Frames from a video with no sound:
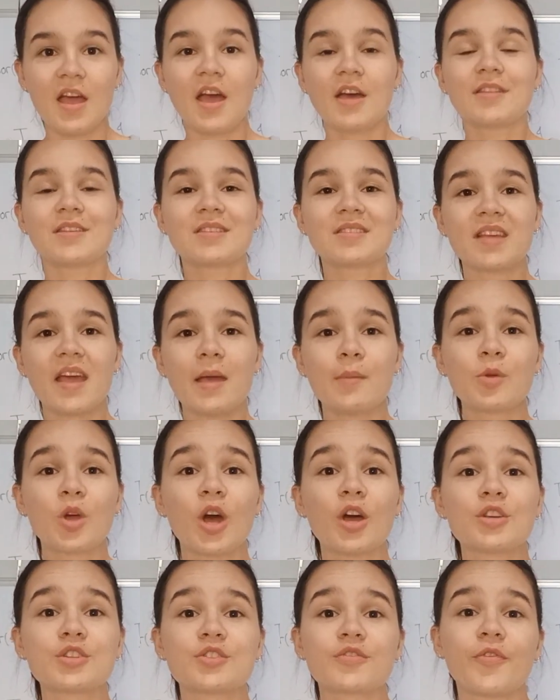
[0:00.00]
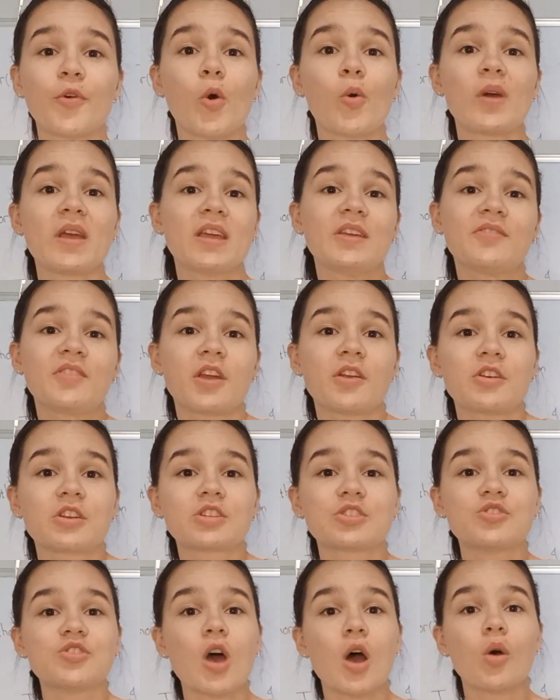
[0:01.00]
The same goes for if there
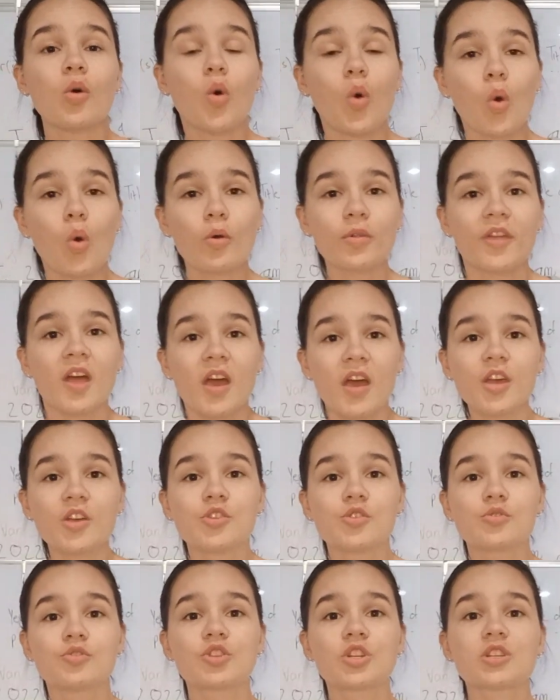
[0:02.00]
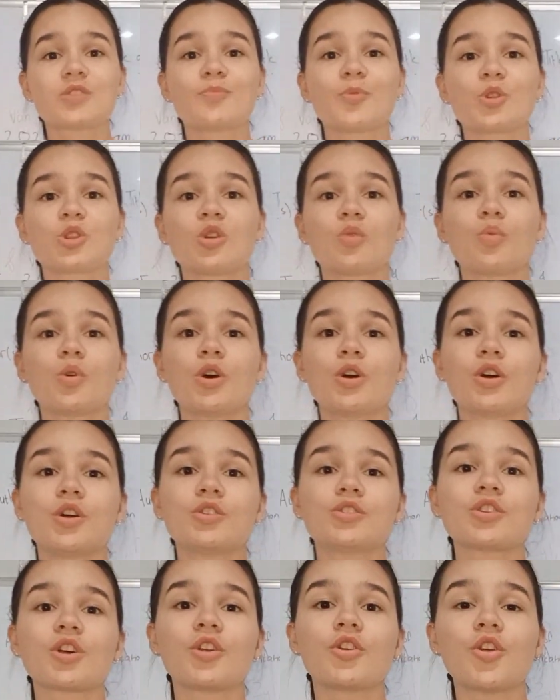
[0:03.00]
is no author, you just put the
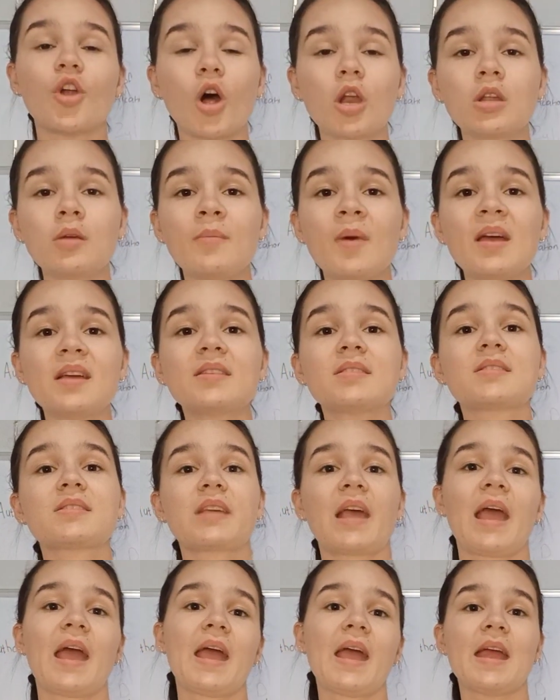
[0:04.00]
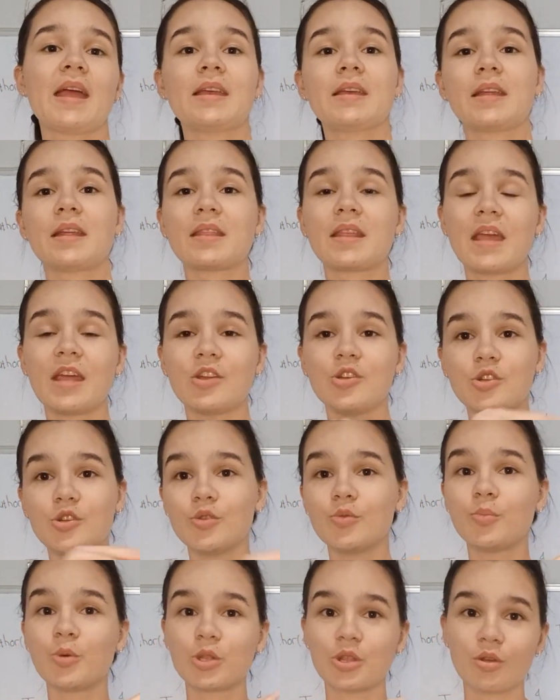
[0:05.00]
words anonymous and then
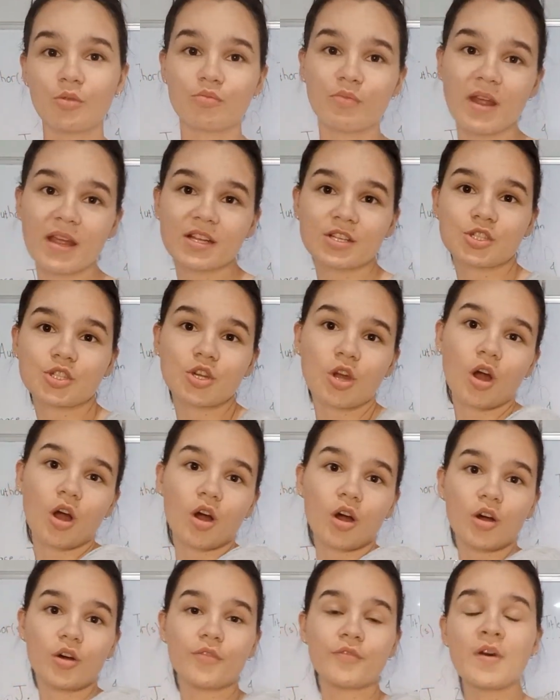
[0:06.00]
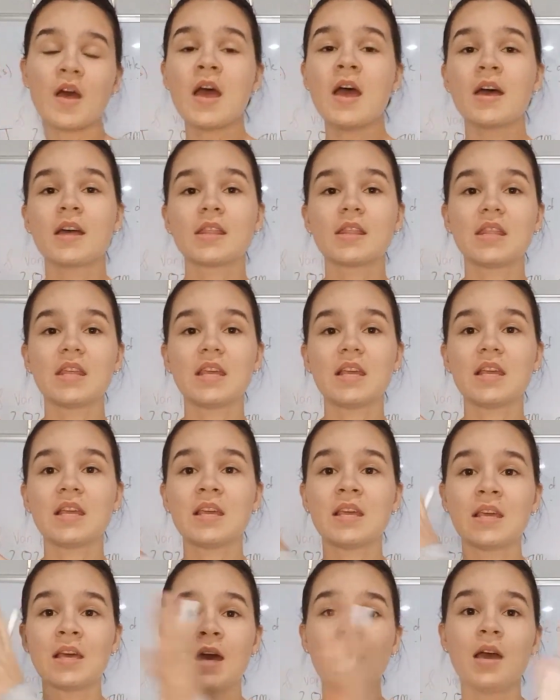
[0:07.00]
you put the rest of
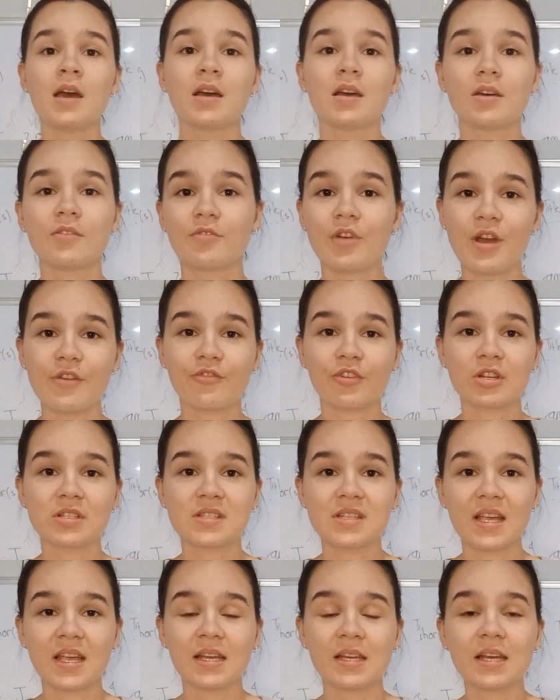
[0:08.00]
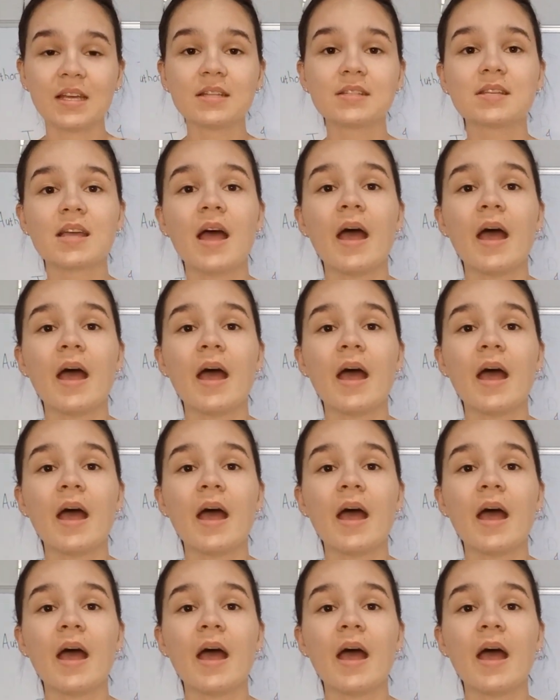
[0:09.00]
the reference in it.